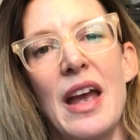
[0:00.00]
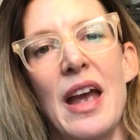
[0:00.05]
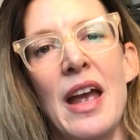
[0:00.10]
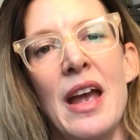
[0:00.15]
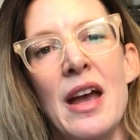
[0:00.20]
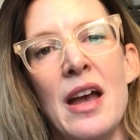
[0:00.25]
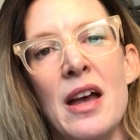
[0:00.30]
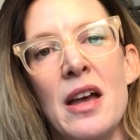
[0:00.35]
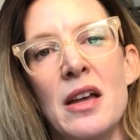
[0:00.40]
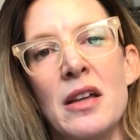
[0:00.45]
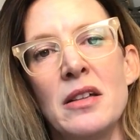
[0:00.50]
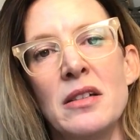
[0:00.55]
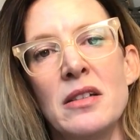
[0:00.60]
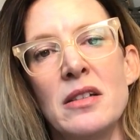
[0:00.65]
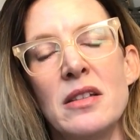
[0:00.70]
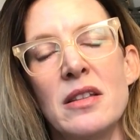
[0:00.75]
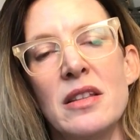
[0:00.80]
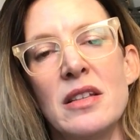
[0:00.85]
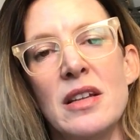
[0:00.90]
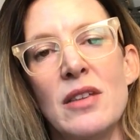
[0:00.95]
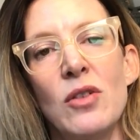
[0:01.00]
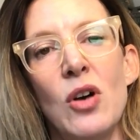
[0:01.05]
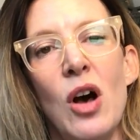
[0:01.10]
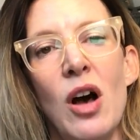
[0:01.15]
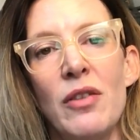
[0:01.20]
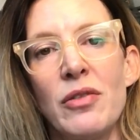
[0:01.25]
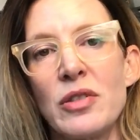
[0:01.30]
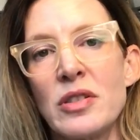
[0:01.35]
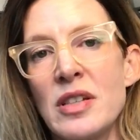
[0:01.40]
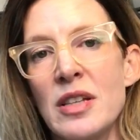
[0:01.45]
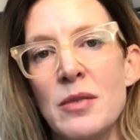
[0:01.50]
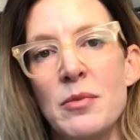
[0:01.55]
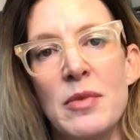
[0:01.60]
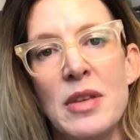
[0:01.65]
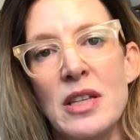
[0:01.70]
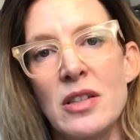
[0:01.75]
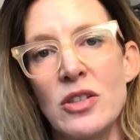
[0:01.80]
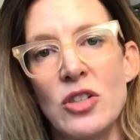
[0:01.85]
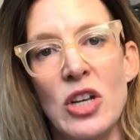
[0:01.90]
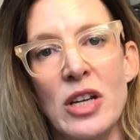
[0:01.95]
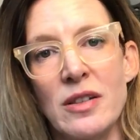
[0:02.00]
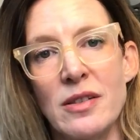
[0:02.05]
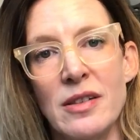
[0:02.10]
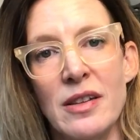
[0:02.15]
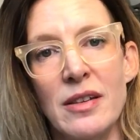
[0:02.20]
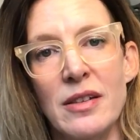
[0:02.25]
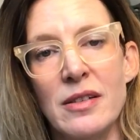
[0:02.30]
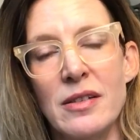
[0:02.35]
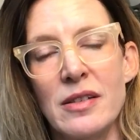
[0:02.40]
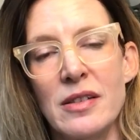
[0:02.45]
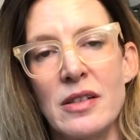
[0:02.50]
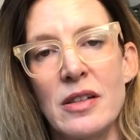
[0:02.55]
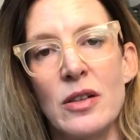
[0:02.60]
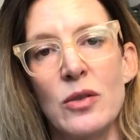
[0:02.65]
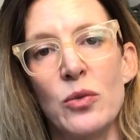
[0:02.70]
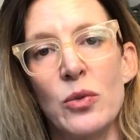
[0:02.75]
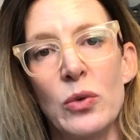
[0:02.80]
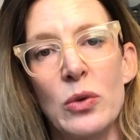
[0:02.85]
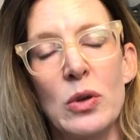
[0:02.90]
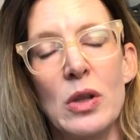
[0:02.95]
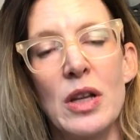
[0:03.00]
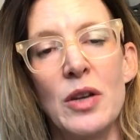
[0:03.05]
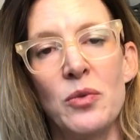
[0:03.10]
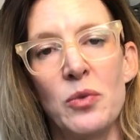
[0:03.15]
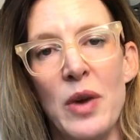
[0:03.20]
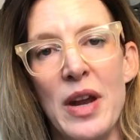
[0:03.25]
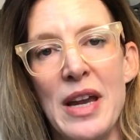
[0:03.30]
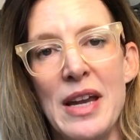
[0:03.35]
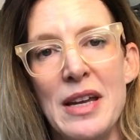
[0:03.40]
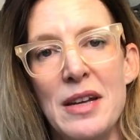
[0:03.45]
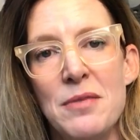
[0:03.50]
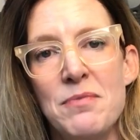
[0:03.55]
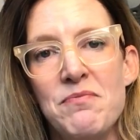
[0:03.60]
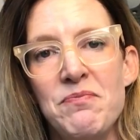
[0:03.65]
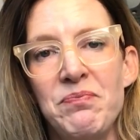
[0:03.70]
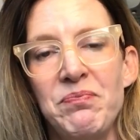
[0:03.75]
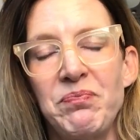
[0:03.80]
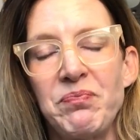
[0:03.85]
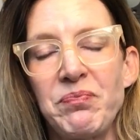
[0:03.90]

And the devil offers him these chances to rule and reign